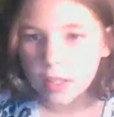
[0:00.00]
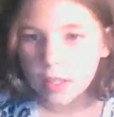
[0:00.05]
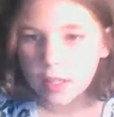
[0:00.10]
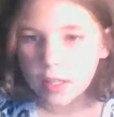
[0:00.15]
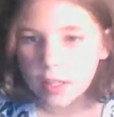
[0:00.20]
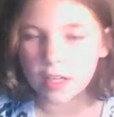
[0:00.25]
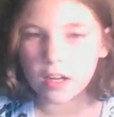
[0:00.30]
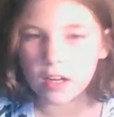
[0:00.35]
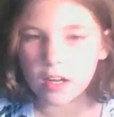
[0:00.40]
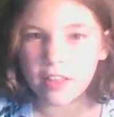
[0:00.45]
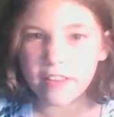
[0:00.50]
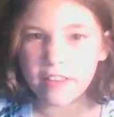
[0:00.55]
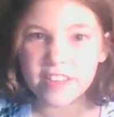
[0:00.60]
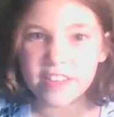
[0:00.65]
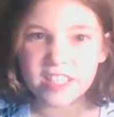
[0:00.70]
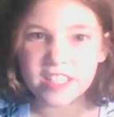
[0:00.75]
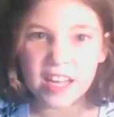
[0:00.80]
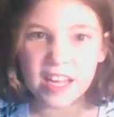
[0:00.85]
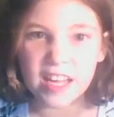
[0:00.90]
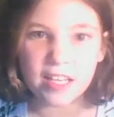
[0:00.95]
And then all of a
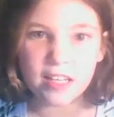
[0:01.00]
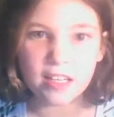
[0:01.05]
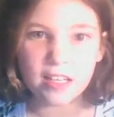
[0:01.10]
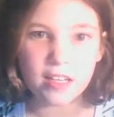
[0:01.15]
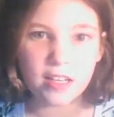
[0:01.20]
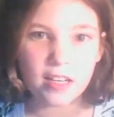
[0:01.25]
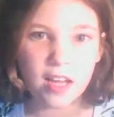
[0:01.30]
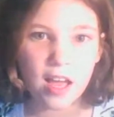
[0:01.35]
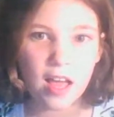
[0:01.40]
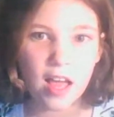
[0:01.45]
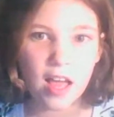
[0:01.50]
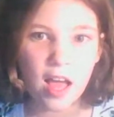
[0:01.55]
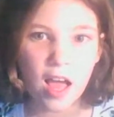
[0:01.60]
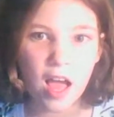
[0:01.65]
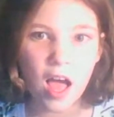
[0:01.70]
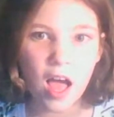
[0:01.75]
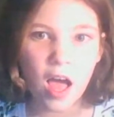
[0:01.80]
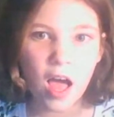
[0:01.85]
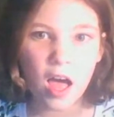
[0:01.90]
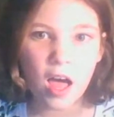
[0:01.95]
sudden,
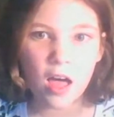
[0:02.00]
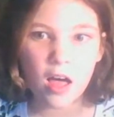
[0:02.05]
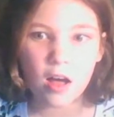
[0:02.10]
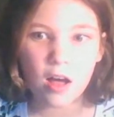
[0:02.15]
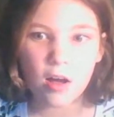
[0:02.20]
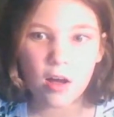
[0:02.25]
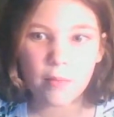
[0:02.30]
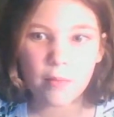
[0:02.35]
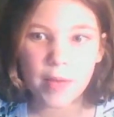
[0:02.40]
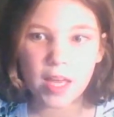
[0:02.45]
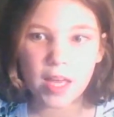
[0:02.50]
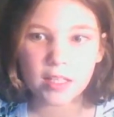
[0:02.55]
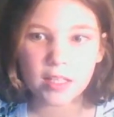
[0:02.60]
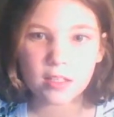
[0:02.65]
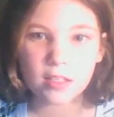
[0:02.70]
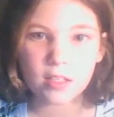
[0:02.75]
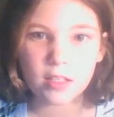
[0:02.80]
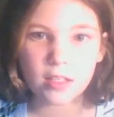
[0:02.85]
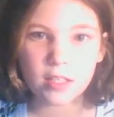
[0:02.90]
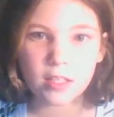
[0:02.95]
oh my
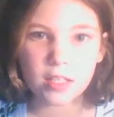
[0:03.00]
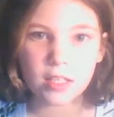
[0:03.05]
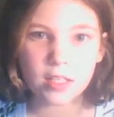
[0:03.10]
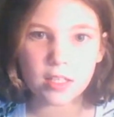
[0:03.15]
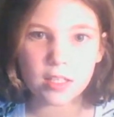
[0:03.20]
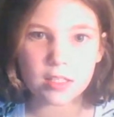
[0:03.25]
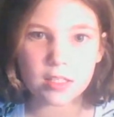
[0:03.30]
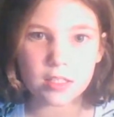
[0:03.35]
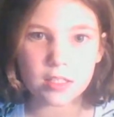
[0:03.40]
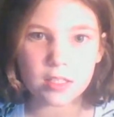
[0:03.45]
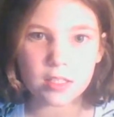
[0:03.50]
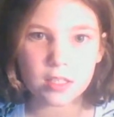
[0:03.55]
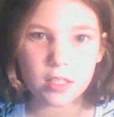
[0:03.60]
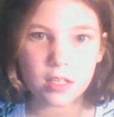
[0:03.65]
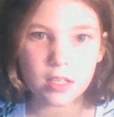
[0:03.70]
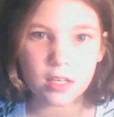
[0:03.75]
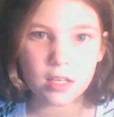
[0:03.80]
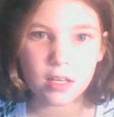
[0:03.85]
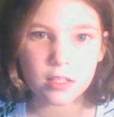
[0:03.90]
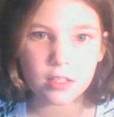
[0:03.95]
goodness,
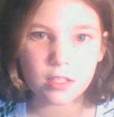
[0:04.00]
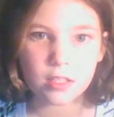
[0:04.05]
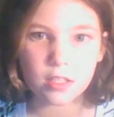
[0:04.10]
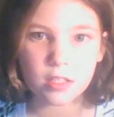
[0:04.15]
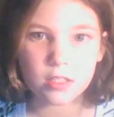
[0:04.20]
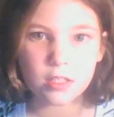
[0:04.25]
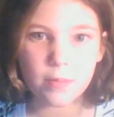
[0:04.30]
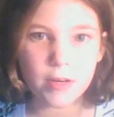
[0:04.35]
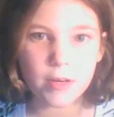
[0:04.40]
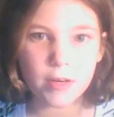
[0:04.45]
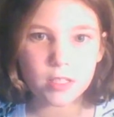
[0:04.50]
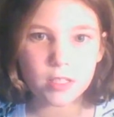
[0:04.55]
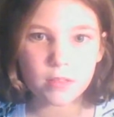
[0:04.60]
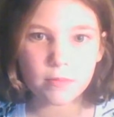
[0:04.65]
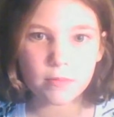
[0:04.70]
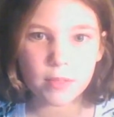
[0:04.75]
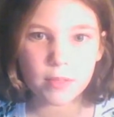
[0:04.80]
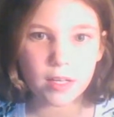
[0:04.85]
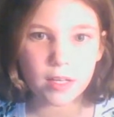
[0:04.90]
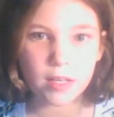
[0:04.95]
there's a person
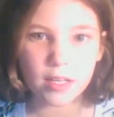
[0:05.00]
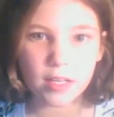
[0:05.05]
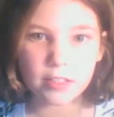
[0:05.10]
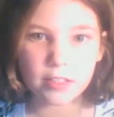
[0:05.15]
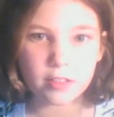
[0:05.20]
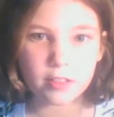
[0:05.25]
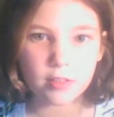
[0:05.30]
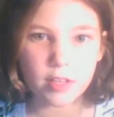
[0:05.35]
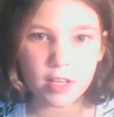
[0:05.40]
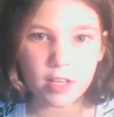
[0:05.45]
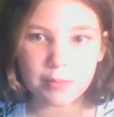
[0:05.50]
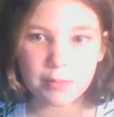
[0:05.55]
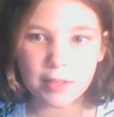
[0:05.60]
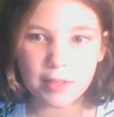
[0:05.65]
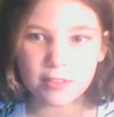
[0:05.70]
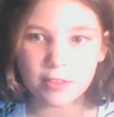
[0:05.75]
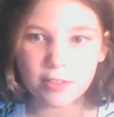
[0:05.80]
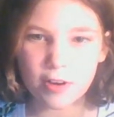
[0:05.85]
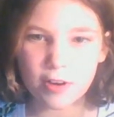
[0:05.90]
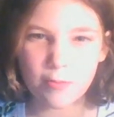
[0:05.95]
behind you that's
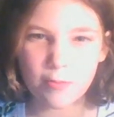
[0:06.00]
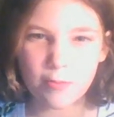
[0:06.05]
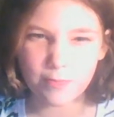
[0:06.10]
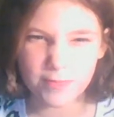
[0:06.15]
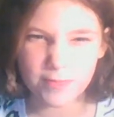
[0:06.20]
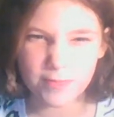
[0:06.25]
about to go.